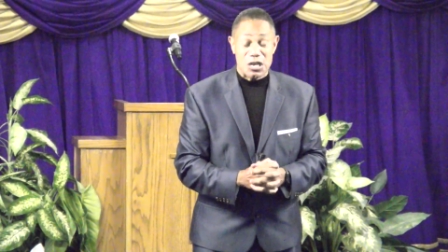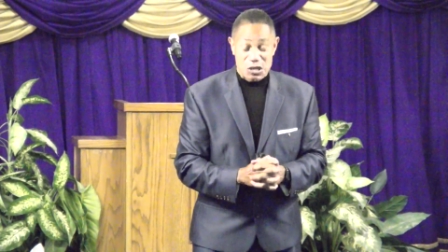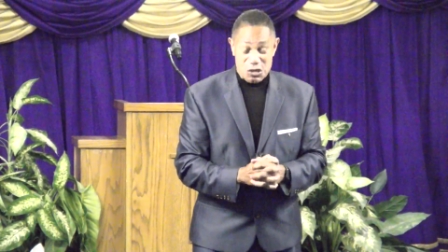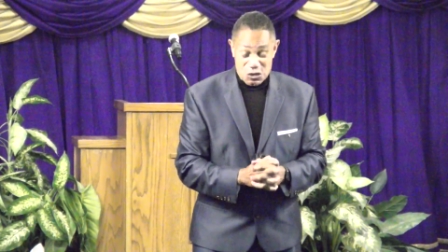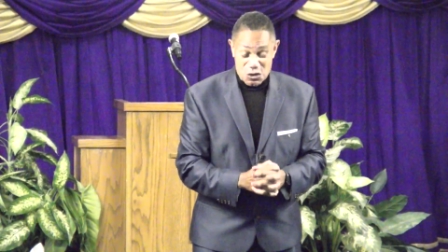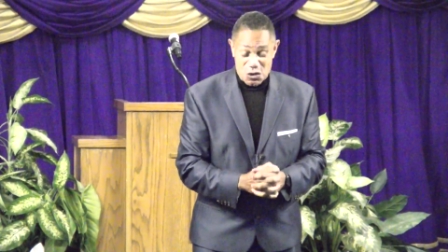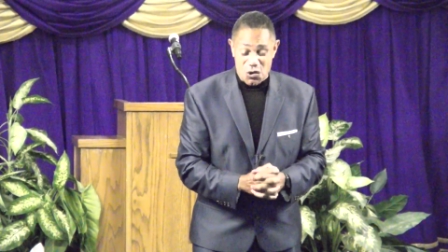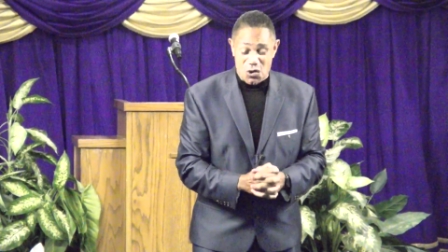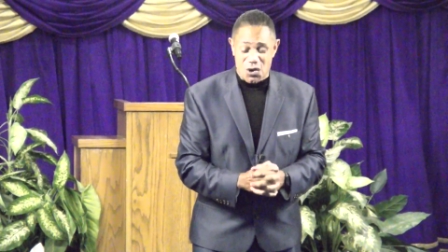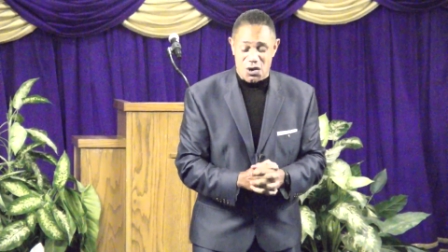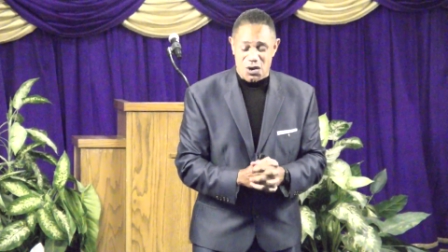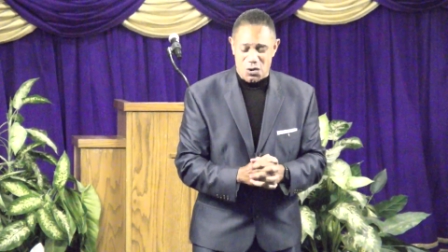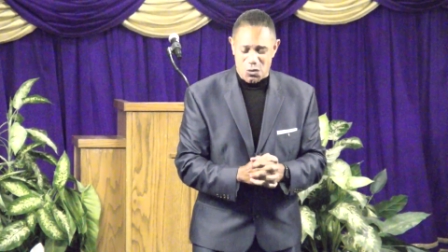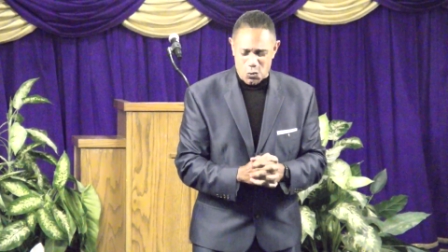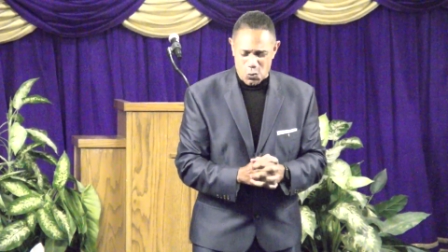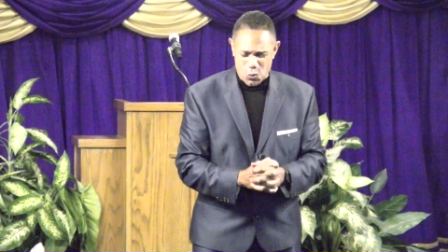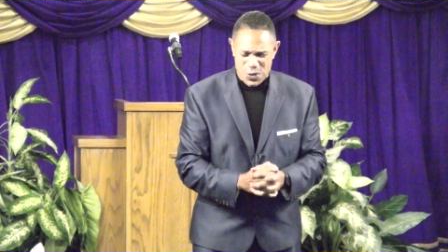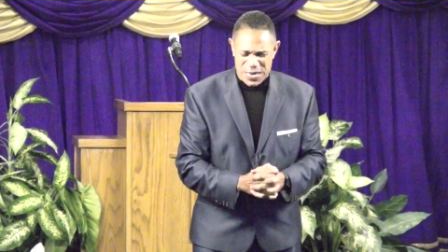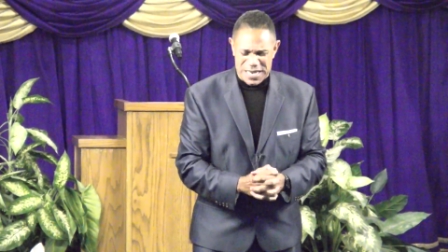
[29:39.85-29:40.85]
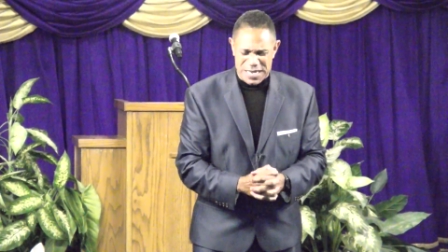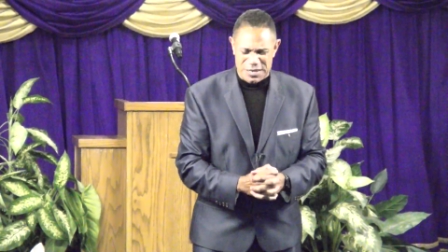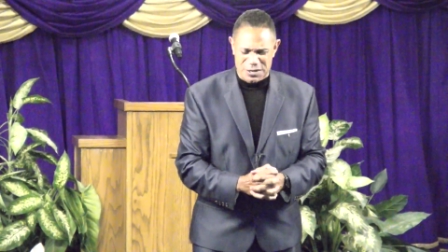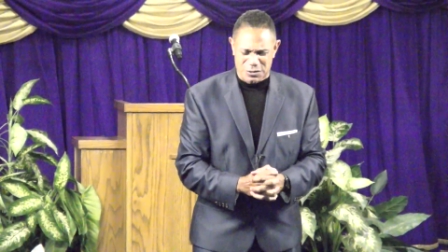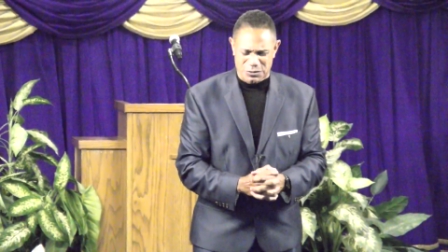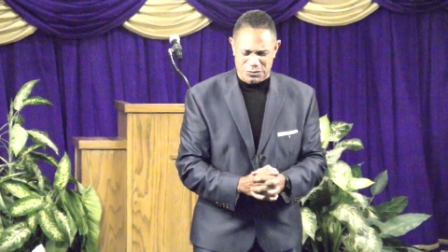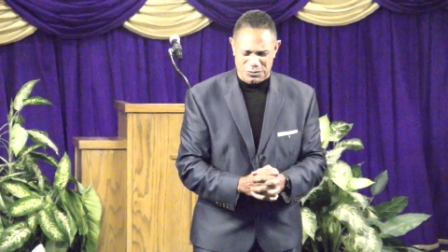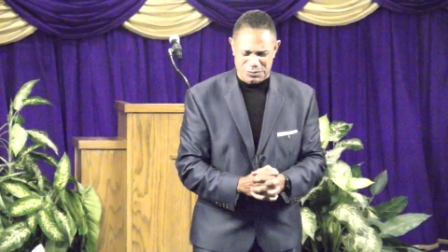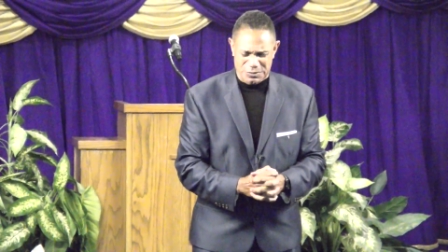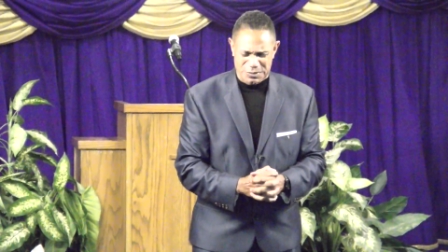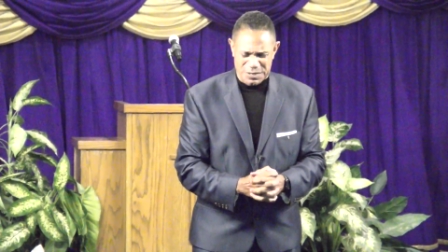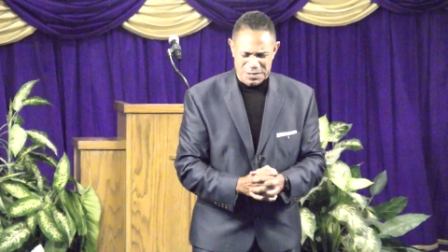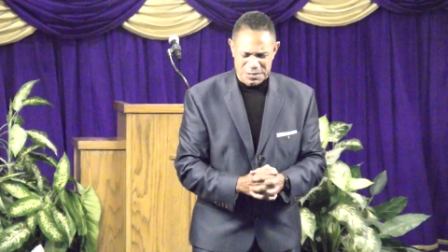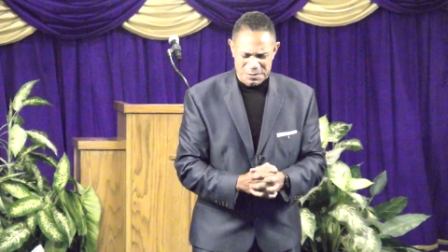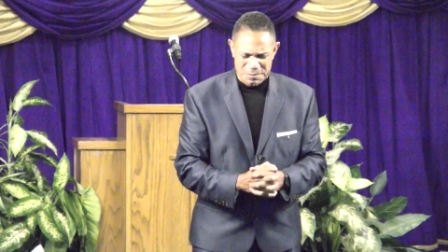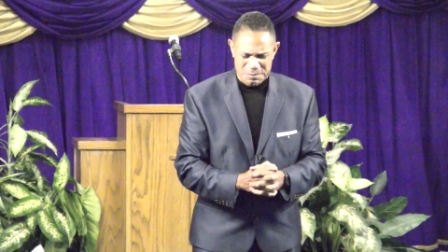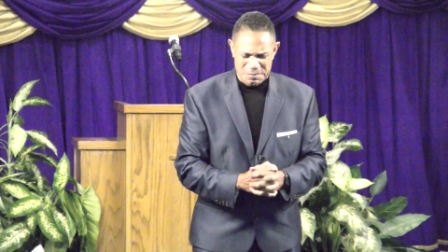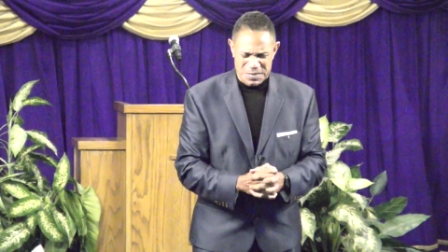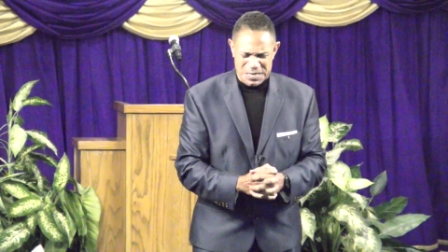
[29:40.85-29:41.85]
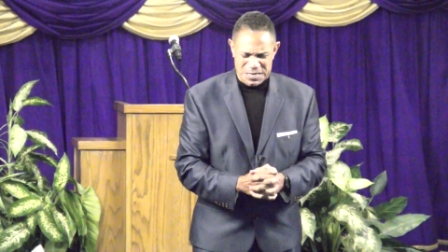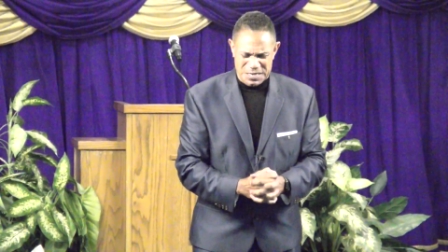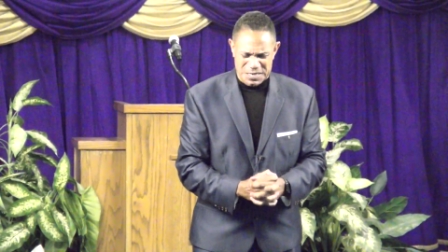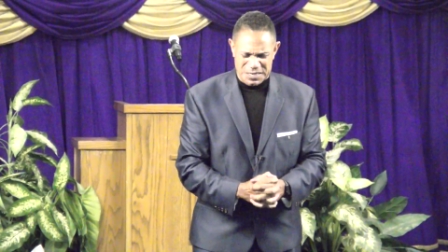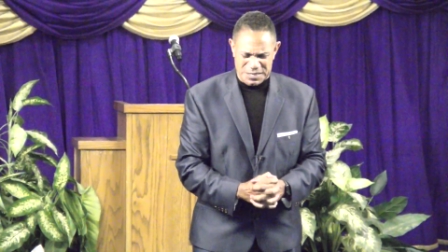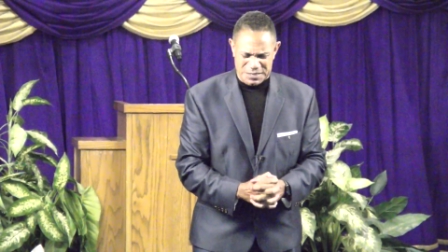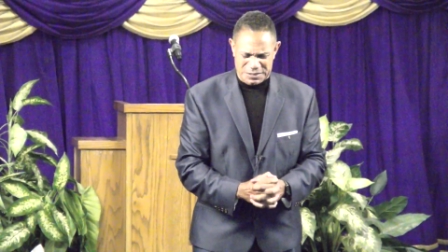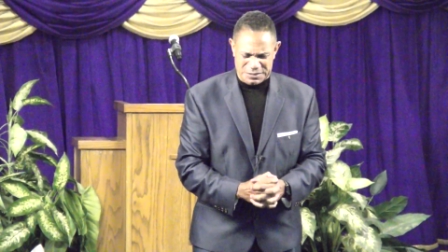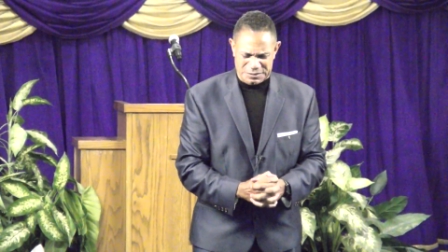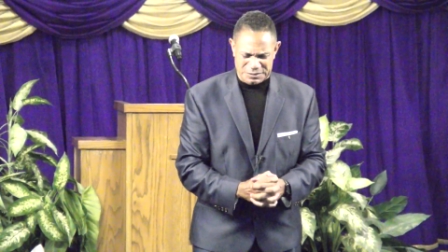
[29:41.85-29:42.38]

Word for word: your will be done.